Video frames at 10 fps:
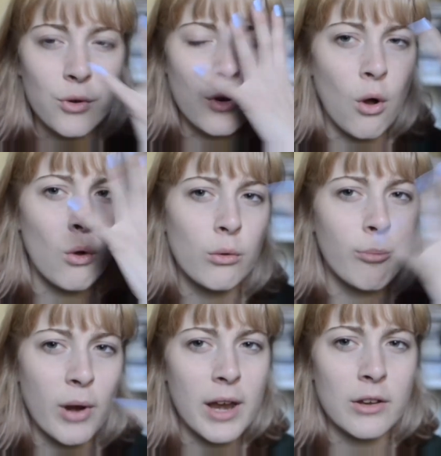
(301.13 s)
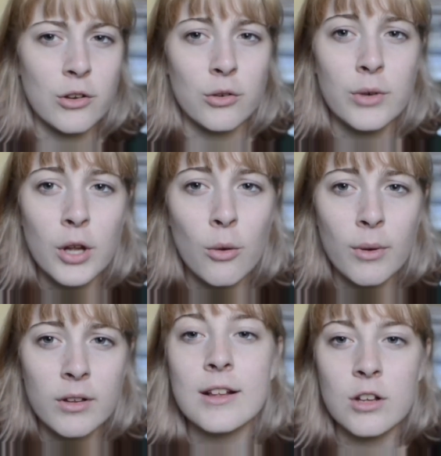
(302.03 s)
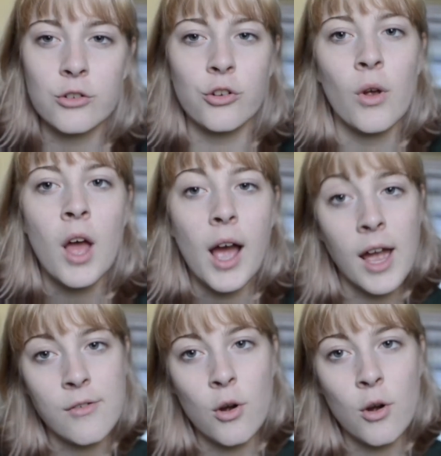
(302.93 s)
cold-brained to do any homework. It's not true. I have